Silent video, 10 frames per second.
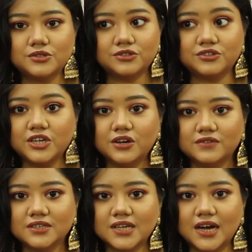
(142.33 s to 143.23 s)
So 3
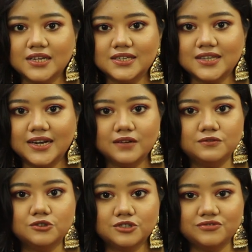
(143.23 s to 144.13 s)
of the sarees that
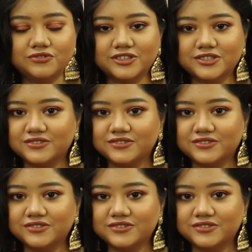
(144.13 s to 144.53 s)
I've chosen for this